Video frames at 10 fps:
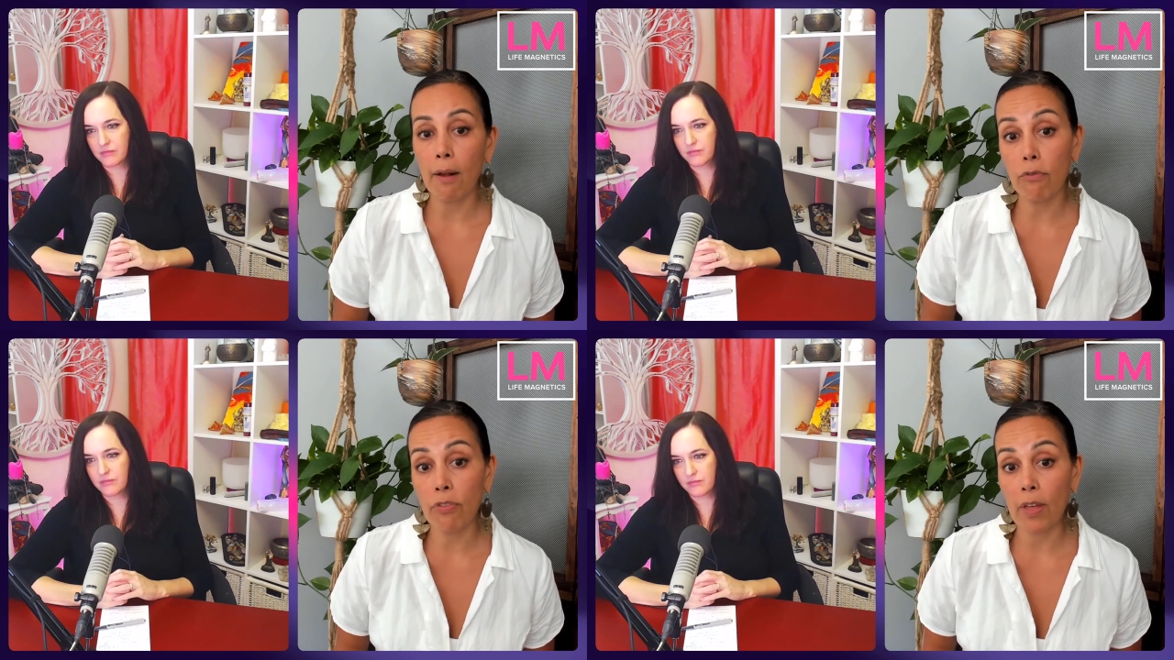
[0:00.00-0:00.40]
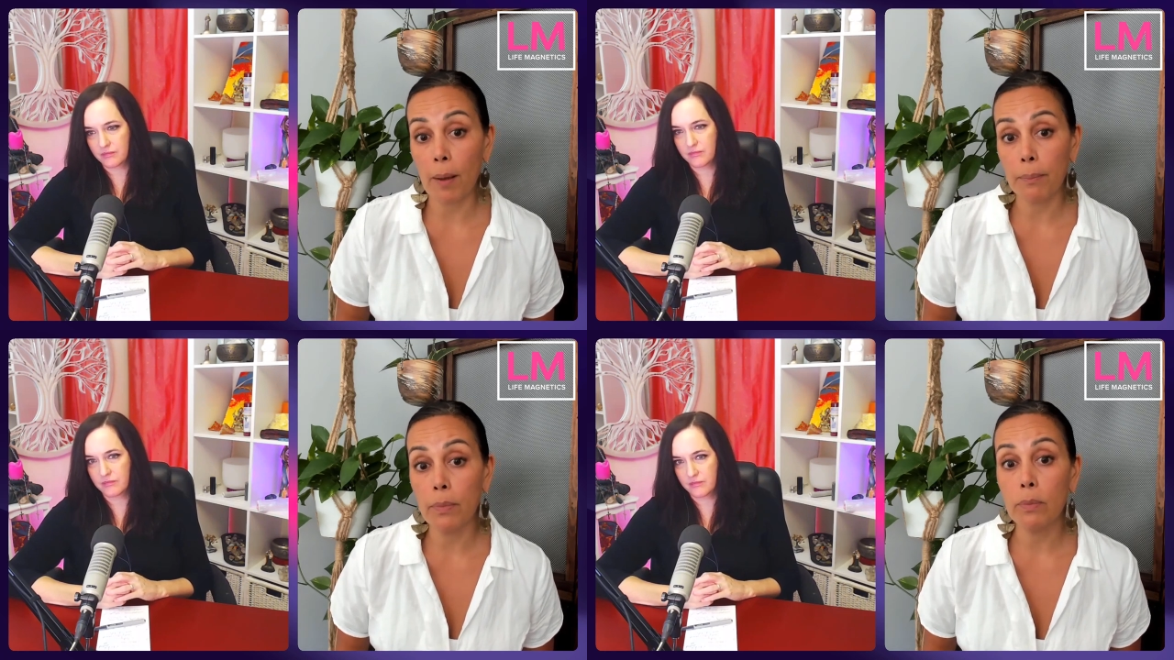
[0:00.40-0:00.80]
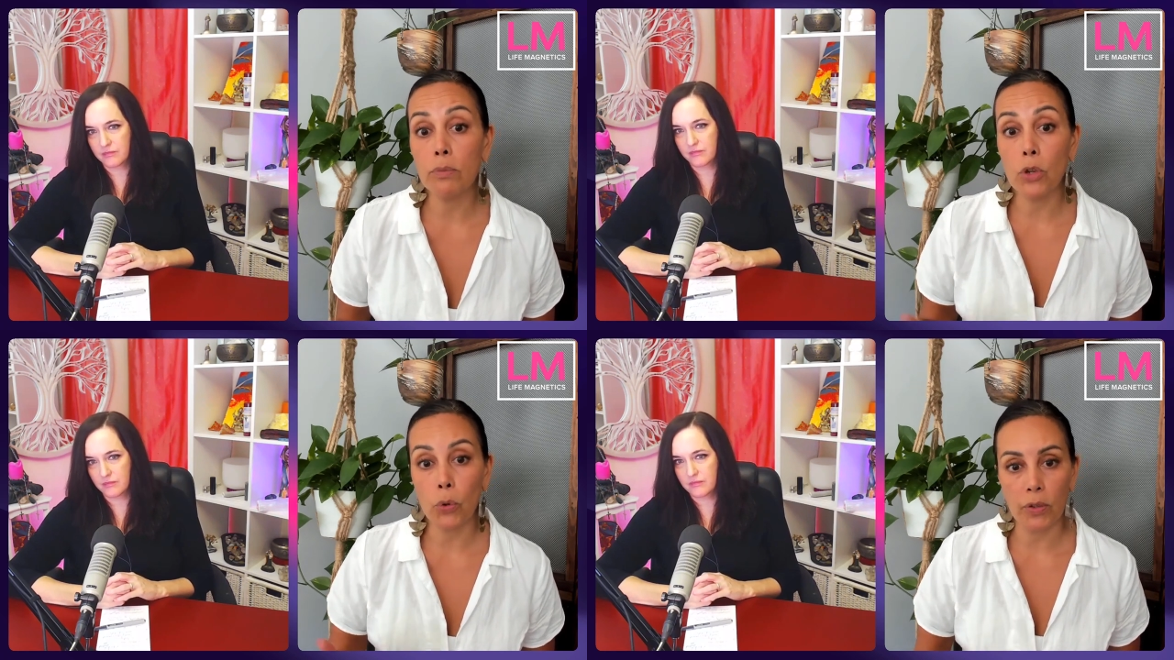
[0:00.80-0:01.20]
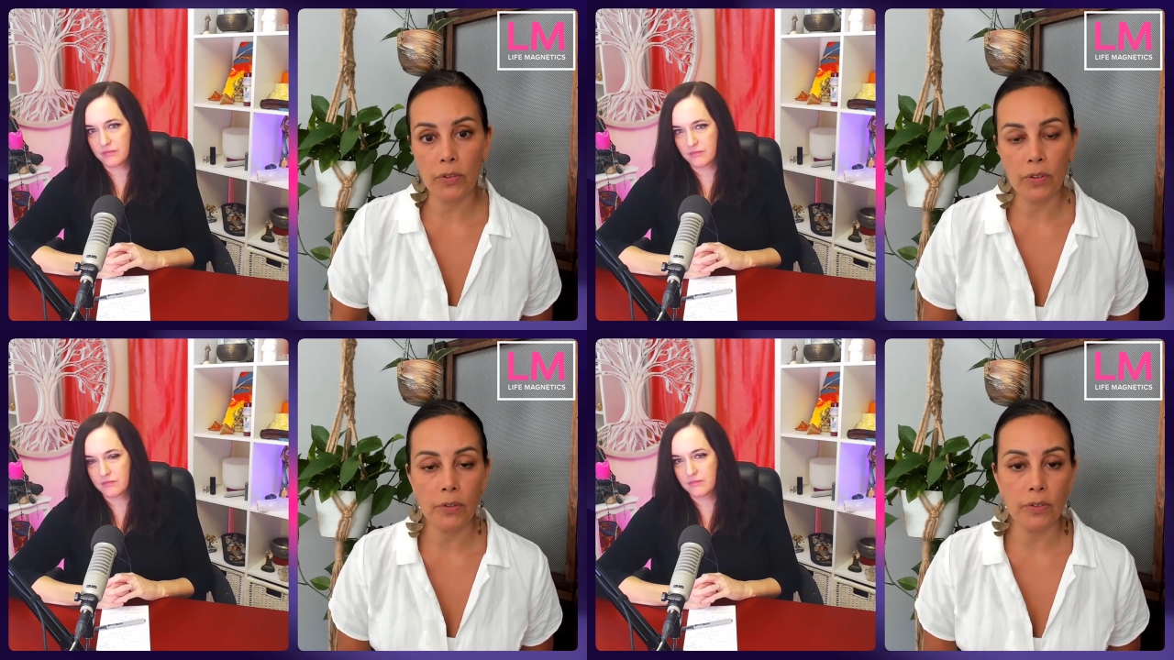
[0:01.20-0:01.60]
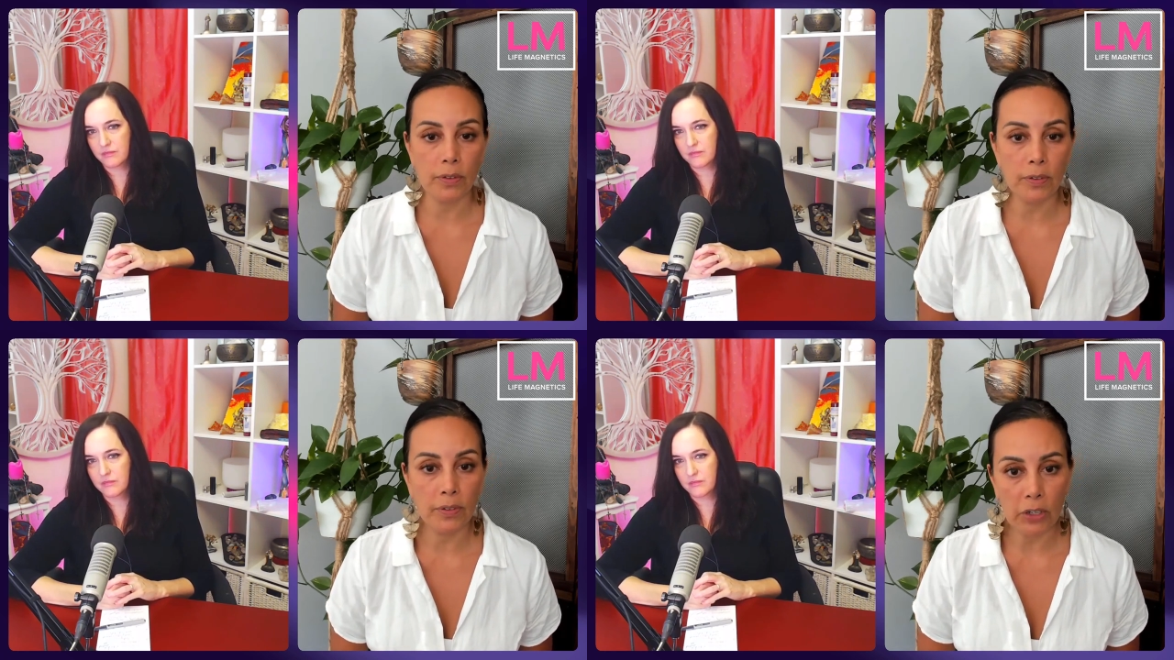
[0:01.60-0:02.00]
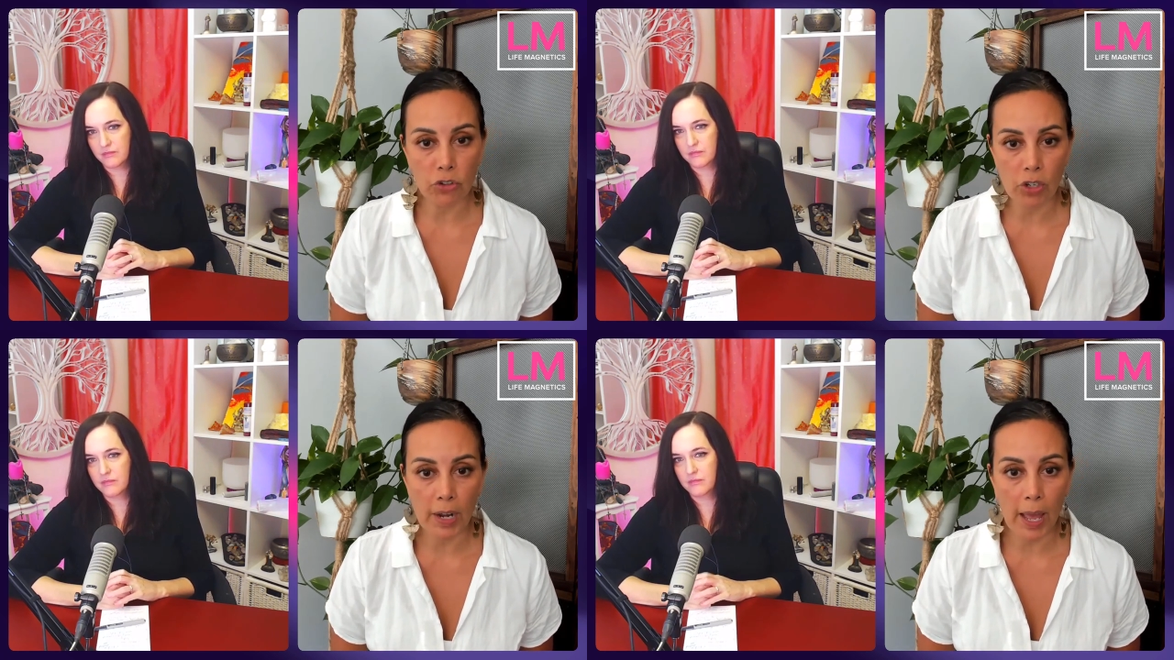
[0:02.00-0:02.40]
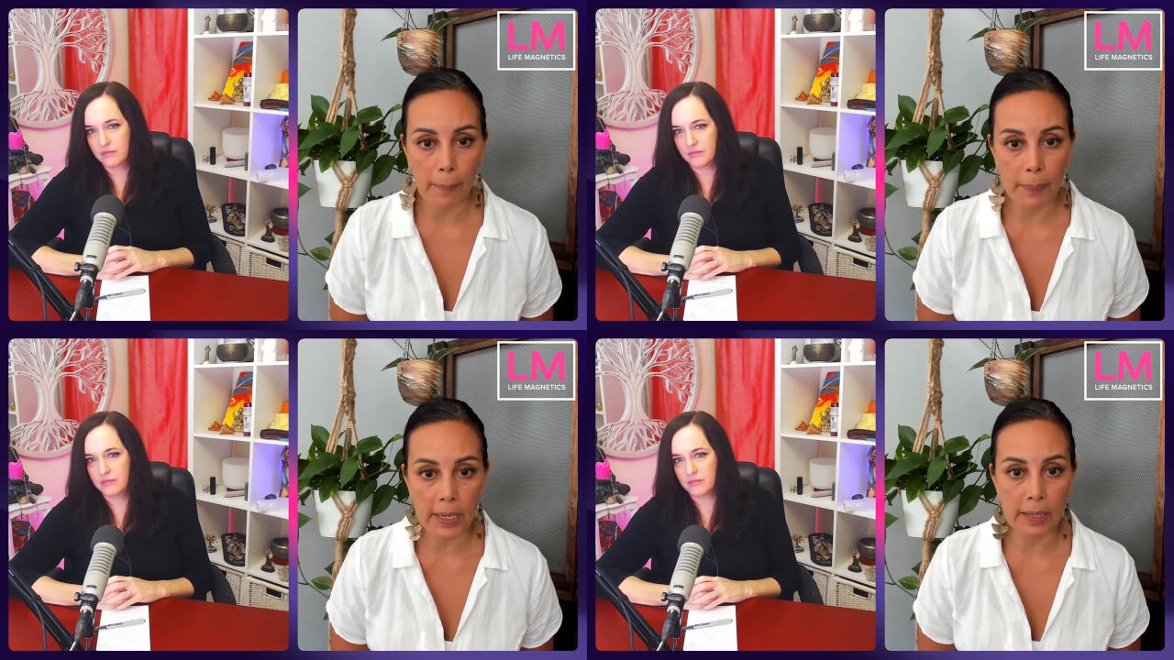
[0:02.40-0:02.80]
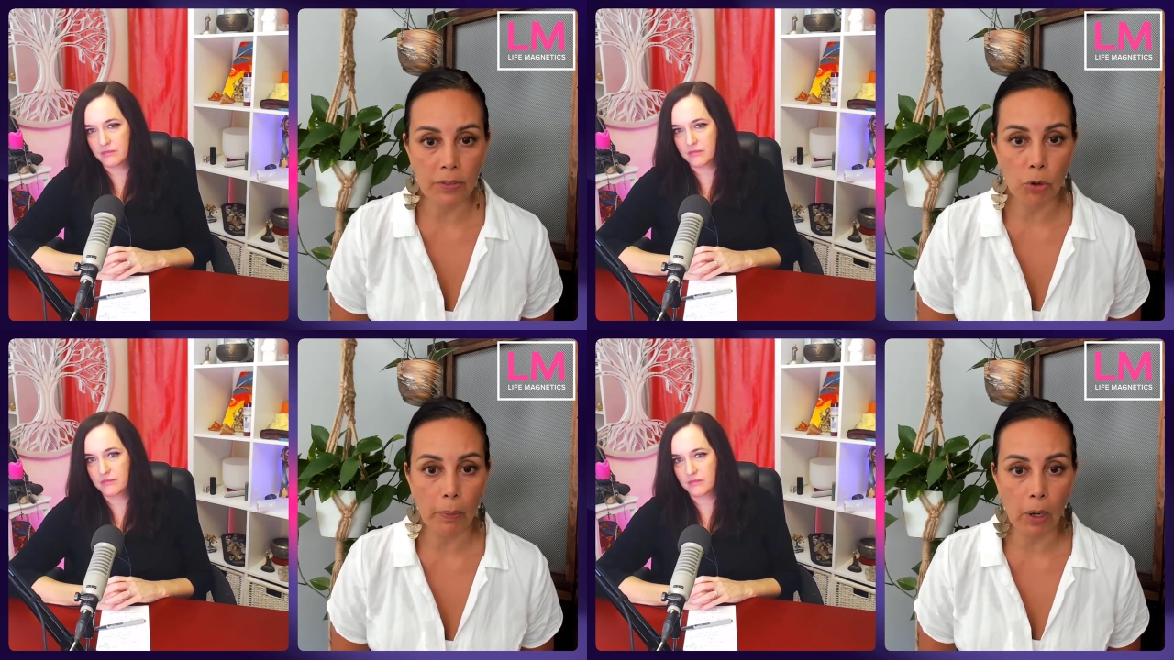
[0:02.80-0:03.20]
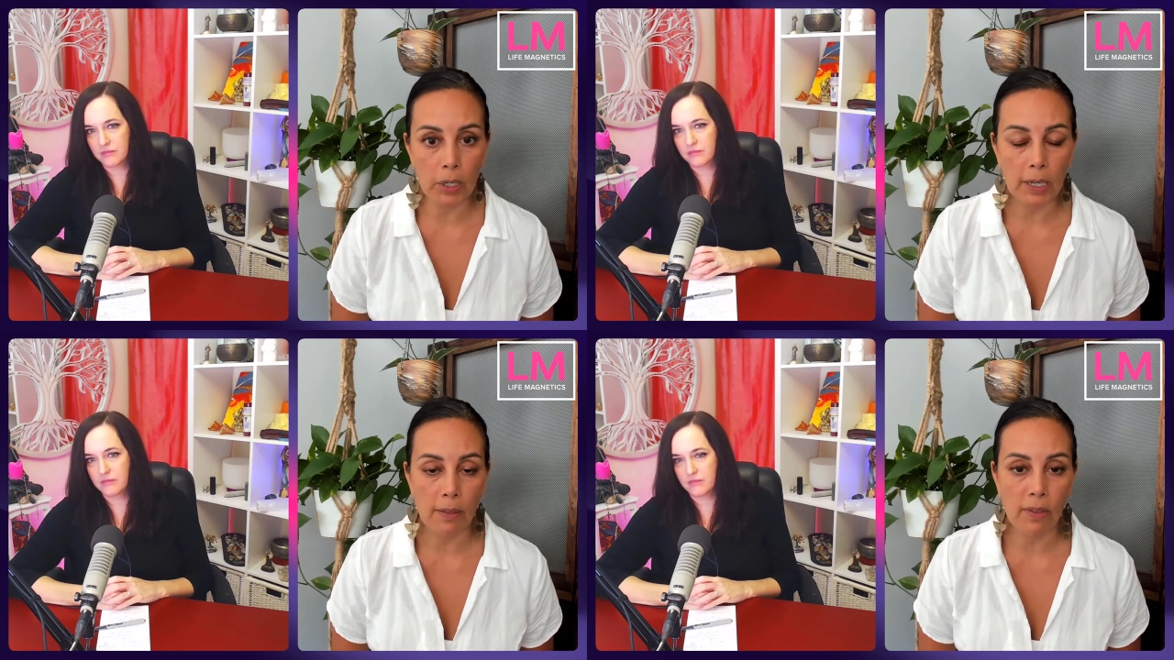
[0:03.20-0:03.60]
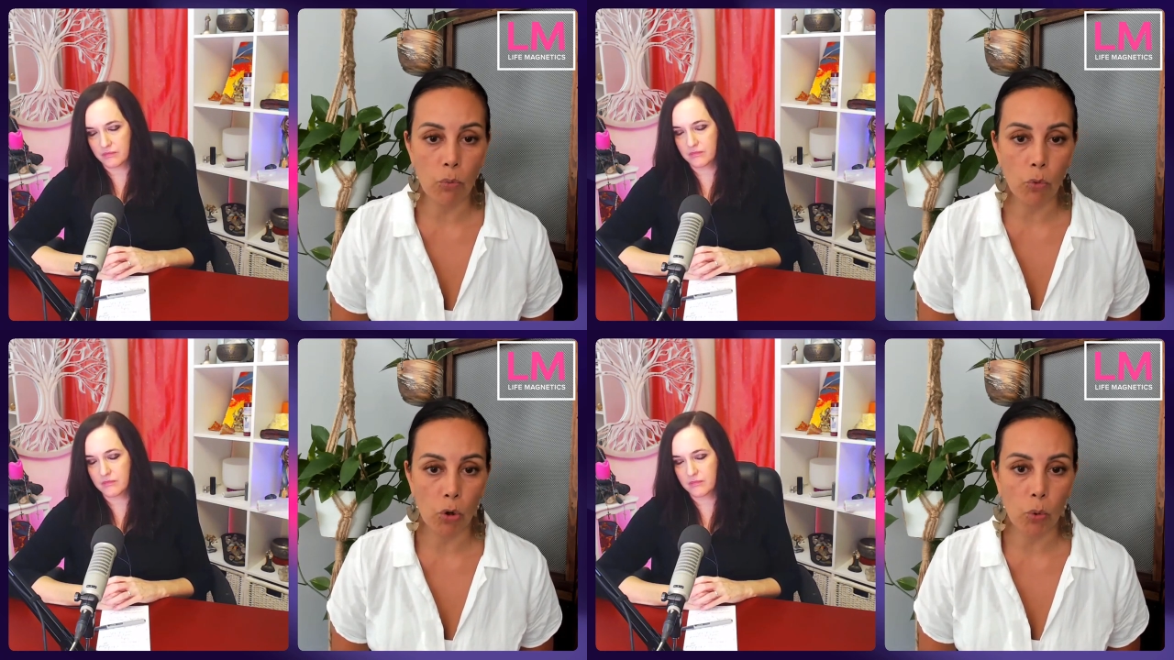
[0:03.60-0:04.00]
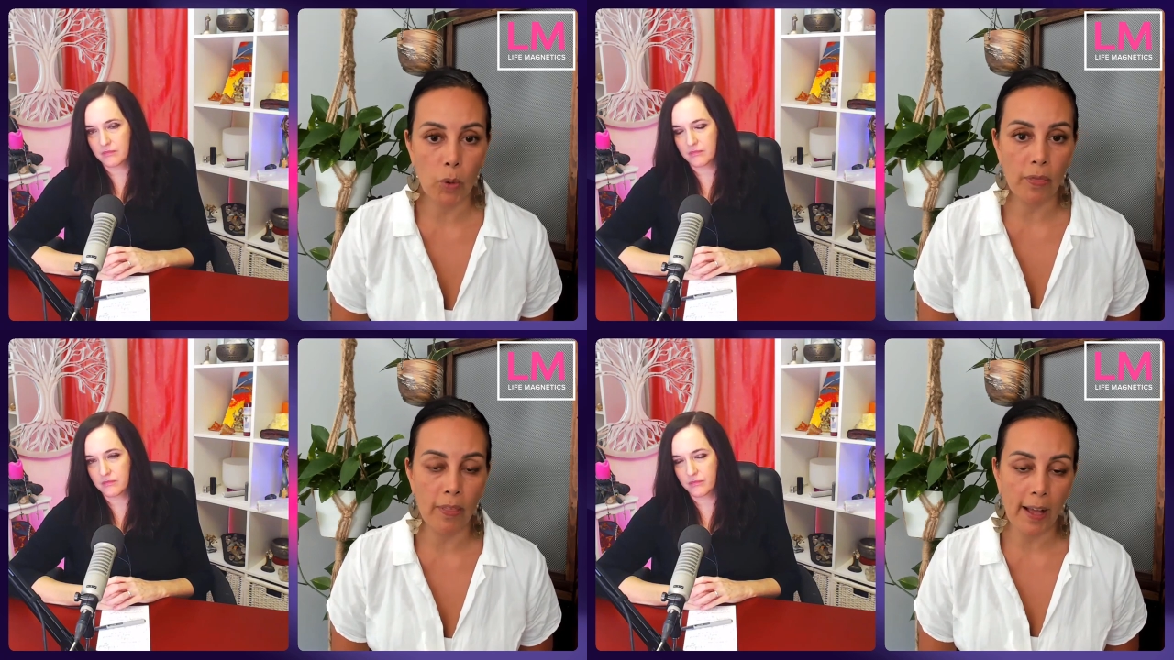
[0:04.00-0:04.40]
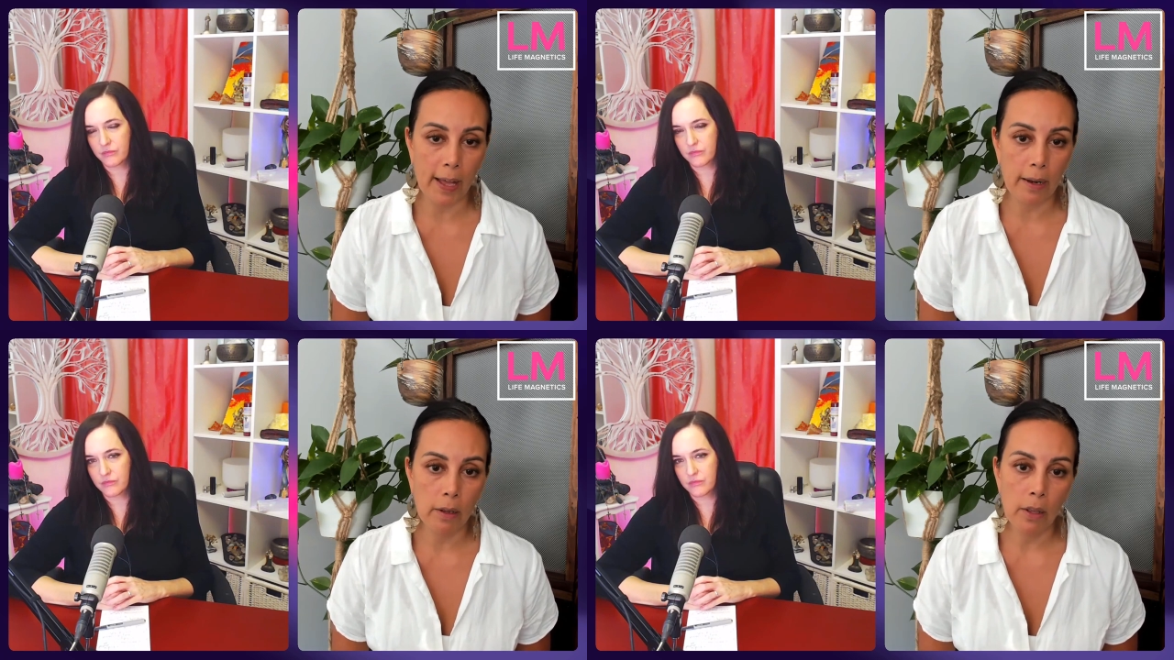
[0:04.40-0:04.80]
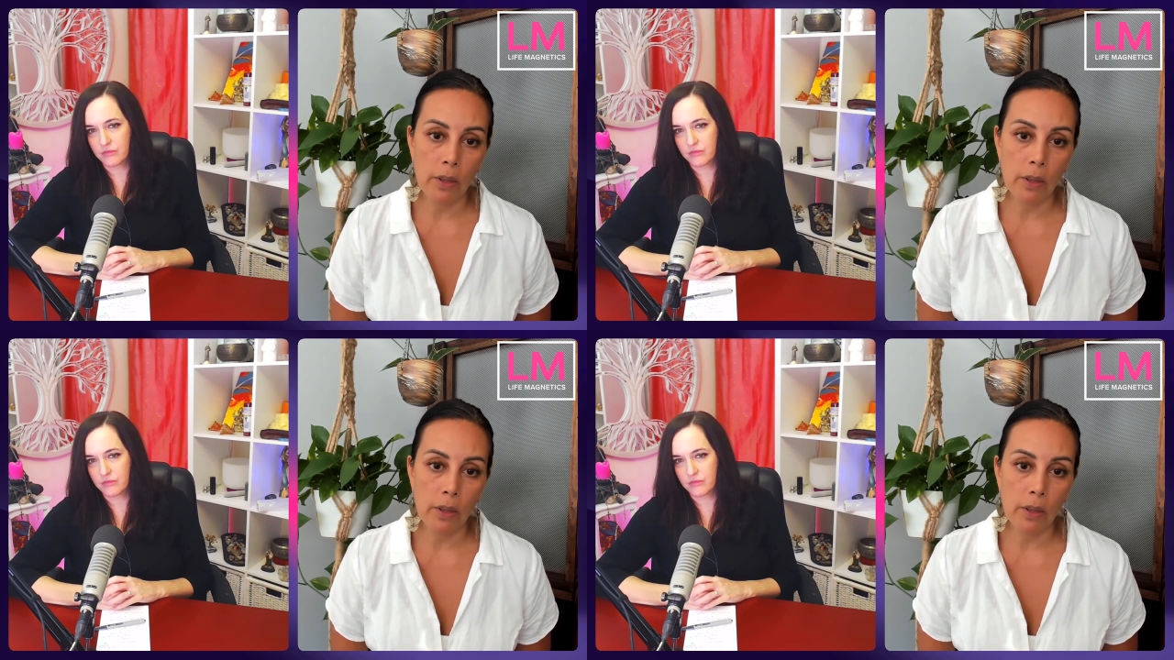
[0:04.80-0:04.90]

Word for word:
Speaker 1: have them notice a sensation happening in their body and then work with that.